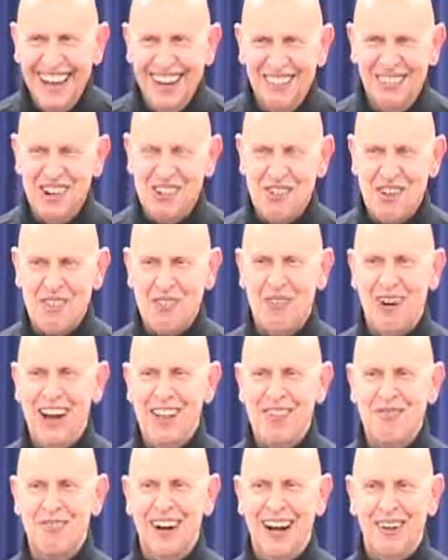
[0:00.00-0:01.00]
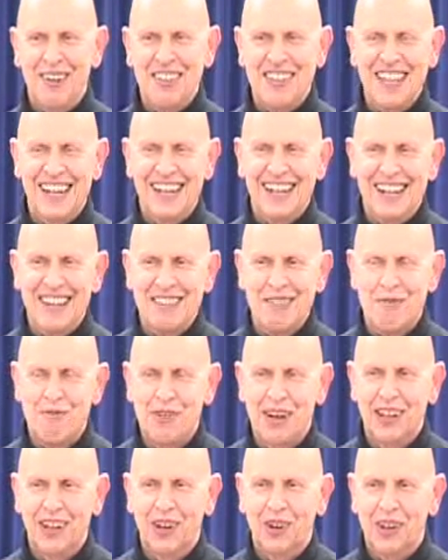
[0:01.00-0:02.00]
which was twice what I was getting as a
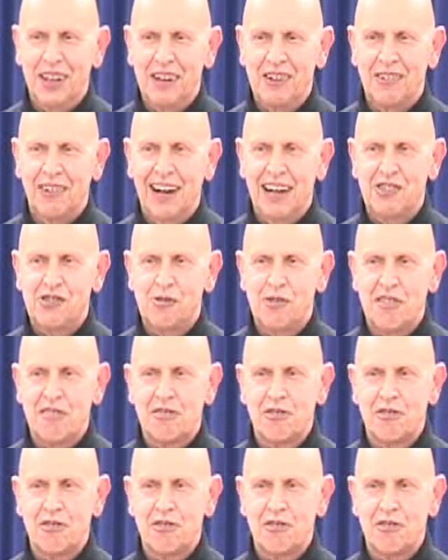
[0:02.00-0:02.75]
fellow and a graduate